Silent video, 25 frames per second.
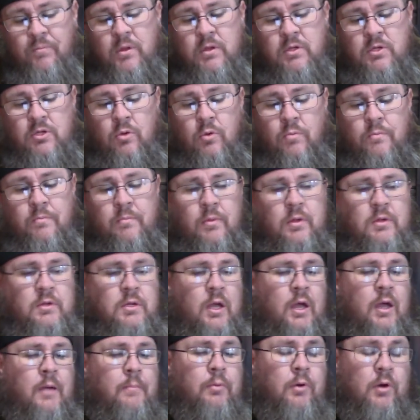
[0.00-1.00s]
So
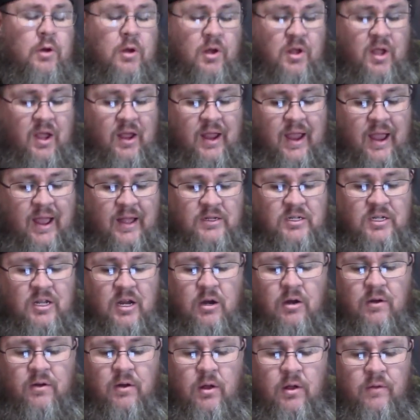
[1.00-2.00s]
uh, Burger King has
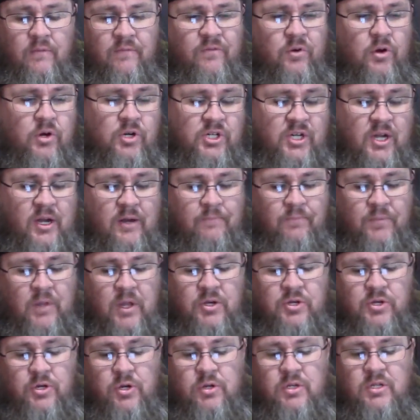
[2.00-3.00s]
their version,
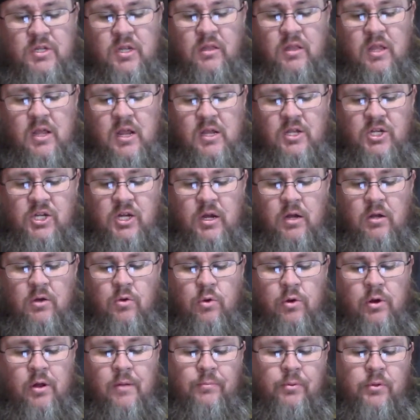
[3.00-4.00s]
introducing the chicken
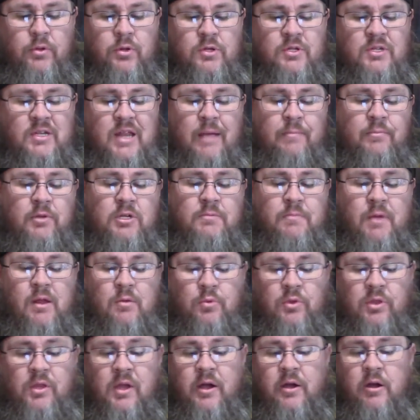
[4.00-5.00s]
cordon bleu sandwich made
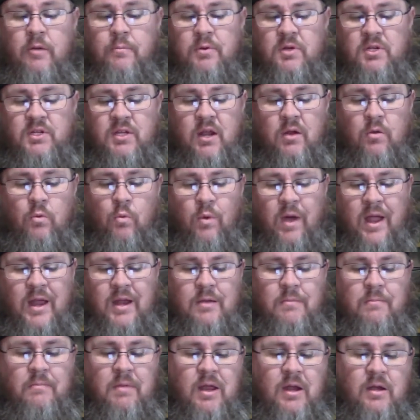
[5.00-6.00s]
with 100%
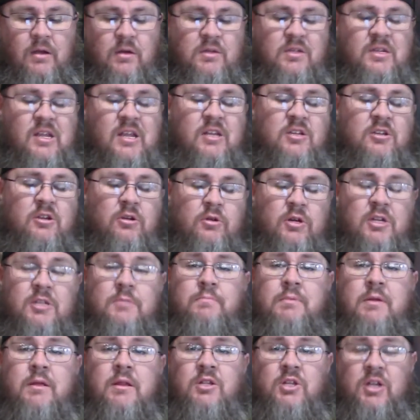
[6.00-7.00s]
white meat, seasoned
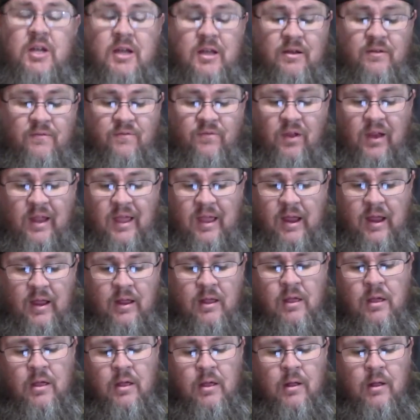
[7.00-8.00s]
crispy chicken filet,